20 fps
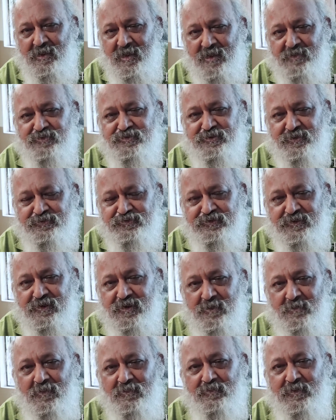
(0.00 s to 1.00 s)

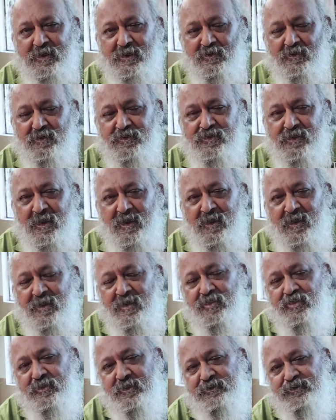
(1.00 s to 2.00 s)
Unsustainable because
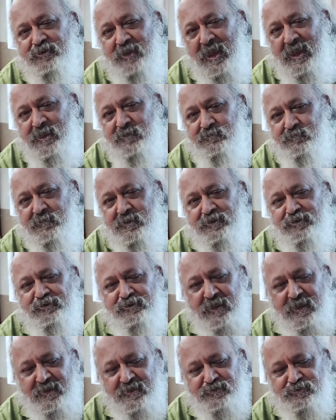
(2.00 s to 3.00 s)
the time it
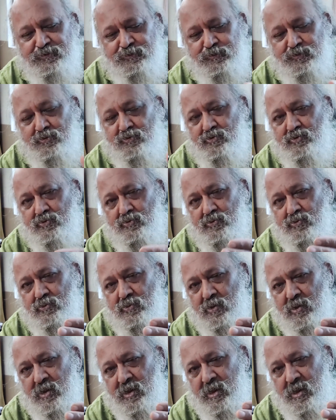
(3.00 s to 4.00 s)
takes to
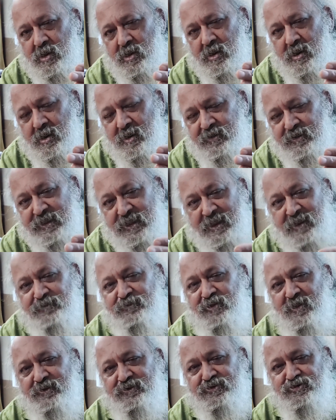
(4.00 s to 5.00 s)
create
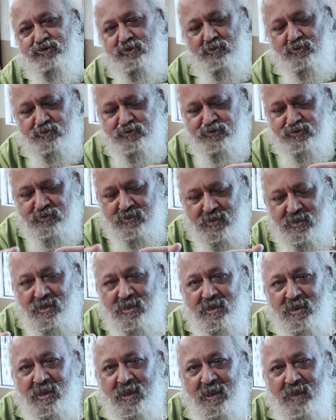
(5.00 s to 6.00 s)
the resource
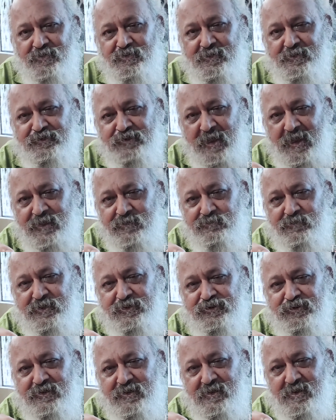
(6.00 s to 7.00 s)
and the time
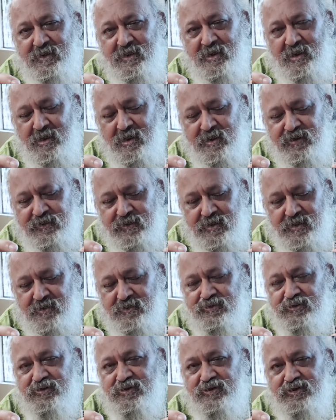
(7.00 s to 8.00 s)
it
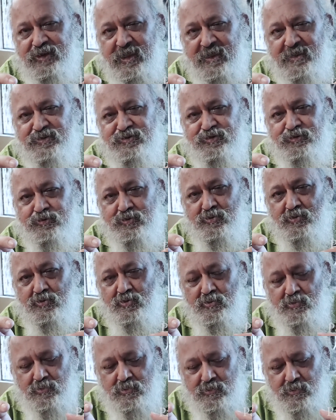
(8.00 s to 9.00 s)
takes
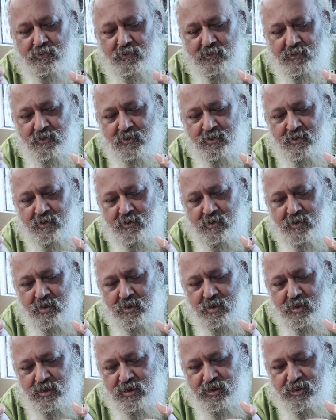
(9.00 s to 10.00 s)
to
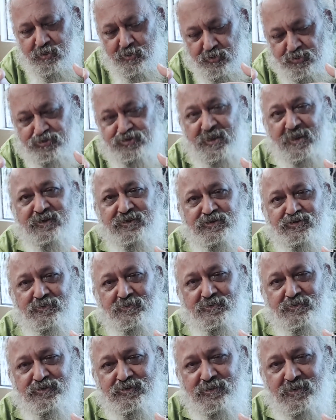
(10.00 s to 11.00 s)
use the
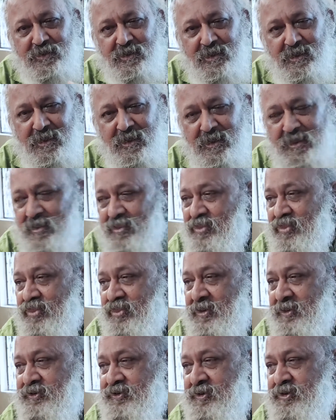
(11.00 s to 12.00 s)
resource,
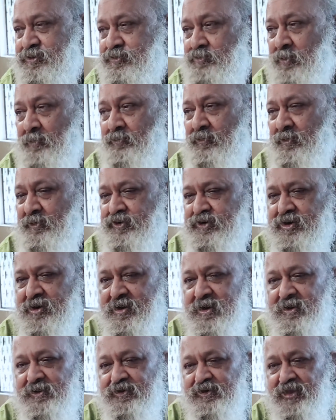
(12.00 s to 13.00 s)
the
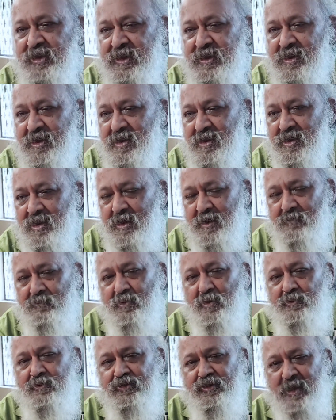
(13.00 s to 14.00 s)
disproportionate thing
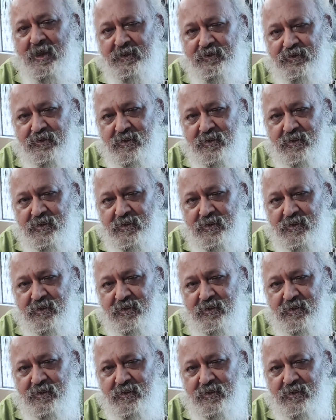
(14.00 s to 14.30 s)
about that.